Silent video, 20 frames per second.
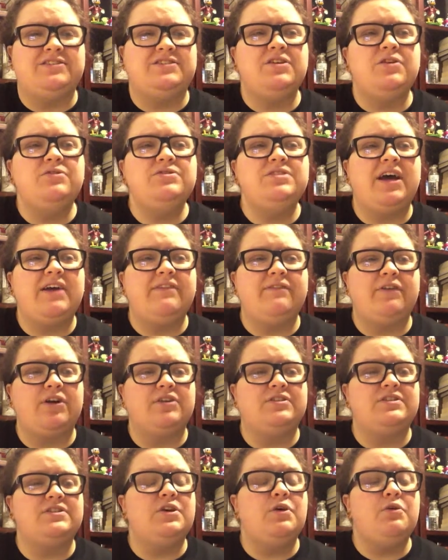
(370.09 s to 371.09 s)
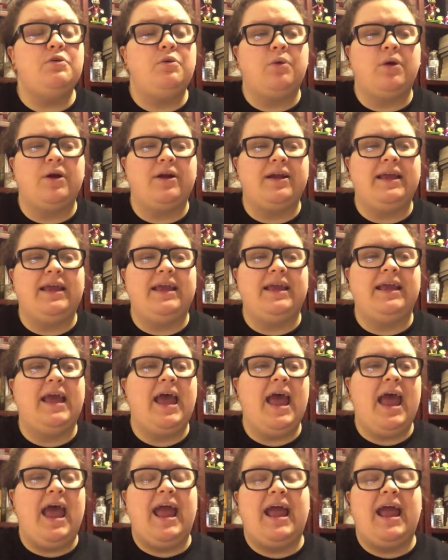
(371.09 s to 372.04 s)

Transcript: so diverse, so quirky,